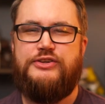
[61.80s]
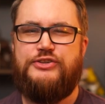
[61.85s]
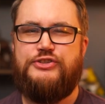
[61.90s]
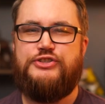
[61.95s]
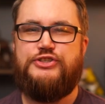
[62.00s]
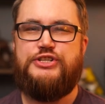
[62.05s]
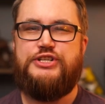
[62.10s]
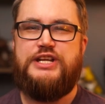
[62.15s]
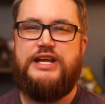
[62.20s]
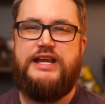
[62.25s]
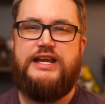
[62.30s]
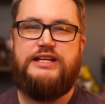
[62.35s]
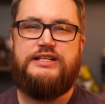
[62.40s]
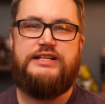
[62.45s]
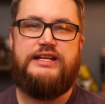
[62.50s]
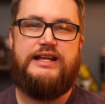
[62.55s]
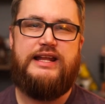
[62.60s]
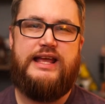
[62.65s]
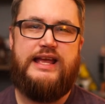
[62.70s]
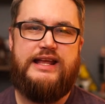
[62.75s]
could
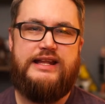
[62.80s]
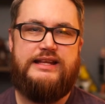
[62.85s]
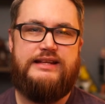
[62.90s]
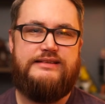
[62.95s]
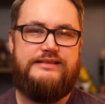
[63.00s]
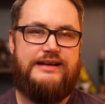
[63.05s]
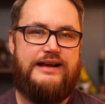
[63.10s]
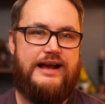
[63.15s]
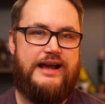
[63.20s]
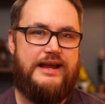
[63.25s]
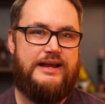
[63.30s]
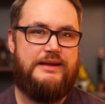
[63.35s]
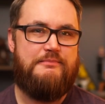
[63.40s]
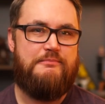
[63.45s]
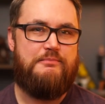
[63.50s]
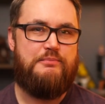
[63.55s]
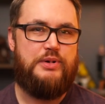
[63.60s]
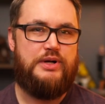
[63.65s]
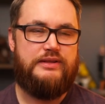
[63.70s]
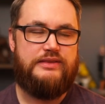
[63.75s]
change at any
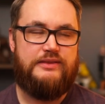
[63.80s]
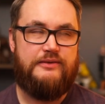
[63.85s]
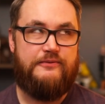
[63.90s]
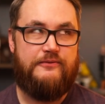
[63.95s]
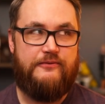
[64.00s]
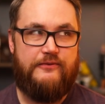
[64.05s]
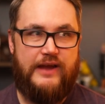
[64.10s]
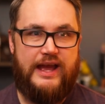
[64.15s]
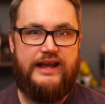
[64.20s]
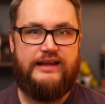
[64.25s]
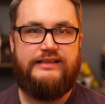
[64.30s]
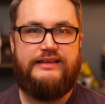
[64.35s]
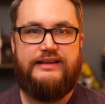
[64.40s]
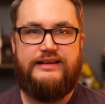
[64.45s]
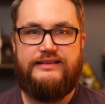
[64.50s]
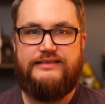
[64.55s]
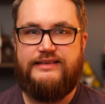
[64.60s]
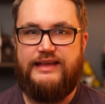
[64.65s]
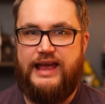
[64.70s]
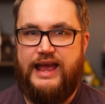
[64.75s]
time, but the fact
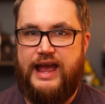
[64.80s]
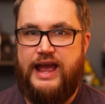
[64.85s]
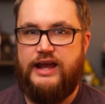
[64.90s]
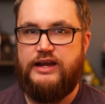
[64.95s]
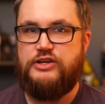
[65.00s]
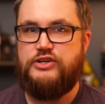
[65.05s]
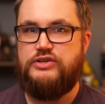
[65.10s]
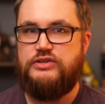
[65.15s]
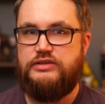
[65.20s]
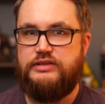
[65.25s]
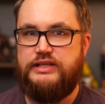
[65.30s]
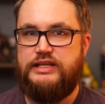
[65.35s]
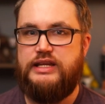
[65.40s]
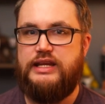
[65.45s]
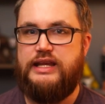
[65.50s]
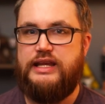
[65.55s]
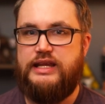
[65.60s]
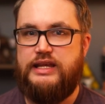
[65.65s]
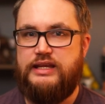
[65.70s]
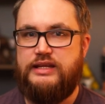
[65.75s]
that it's
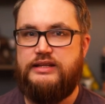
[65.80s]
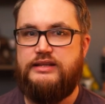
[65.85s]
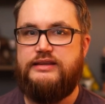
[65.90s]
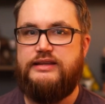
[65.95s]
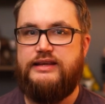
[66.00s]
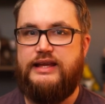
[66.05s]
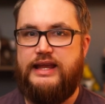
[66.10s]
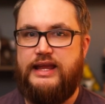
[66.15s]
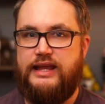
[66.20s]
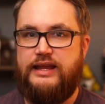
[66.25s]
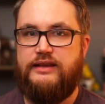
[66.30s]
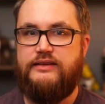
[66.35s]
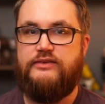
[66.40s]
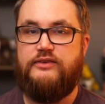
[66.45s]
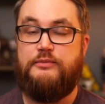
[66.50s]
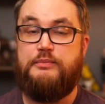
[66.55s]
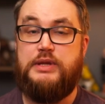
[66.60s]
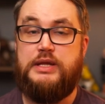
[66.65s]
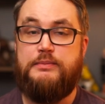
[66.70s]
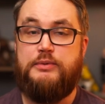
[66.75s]
actually in the hands
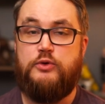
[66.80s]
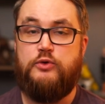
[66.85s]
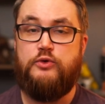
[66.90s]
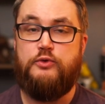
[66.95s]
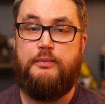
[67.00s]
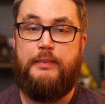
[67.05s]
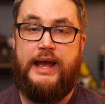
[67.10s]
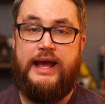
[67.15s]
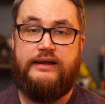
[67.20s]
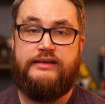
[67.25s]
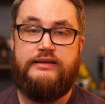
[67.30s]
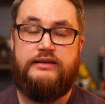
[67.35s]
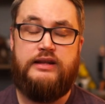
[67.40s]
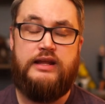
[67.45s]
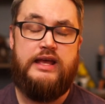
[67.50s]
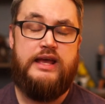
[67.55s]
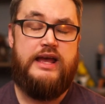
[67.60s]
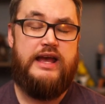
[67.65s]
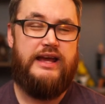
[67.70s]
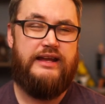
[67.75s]
of people who backed it
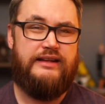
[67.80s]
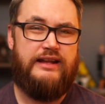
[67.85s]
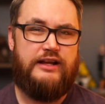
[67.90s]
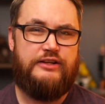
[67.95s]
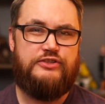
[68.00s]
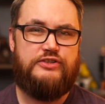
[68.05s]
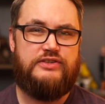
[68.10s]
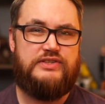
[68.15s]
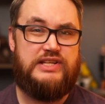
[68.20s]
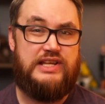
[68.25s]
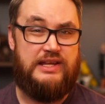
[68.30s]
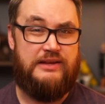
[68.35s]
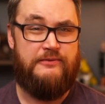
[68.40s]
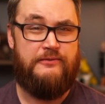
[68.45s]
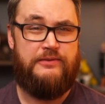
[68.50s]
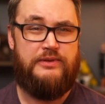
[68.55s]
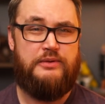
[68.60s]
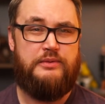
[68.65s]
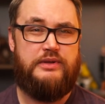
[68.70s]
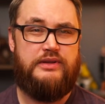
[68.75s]
and not just
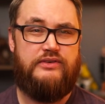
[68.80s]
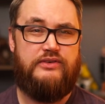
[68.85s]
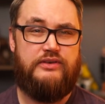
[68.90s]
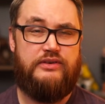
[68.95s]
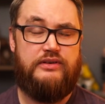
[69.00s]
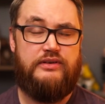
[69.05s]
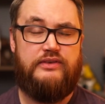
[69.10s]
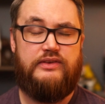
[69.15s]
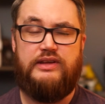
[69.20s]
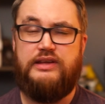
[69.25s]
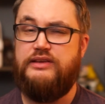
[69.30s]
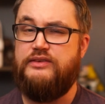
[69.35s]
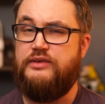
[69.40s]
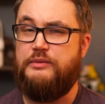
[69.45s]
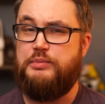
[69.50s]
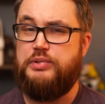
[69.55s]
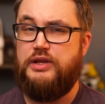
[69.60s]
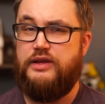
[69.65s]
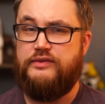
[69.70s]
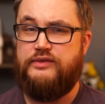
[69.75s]
influencers is
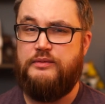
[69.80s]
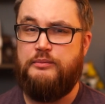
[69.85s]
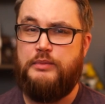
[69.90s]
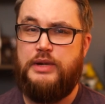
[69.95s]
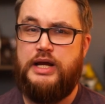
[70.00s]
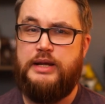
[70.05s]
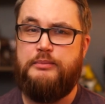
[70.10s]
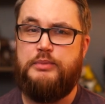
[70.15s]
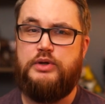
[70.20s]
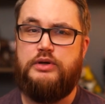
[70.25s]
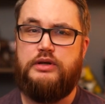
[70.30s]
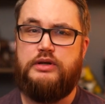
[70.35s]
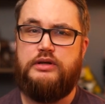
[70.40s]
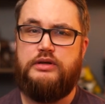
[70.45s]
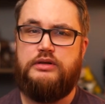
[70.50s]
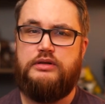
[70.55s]
a plus in my book.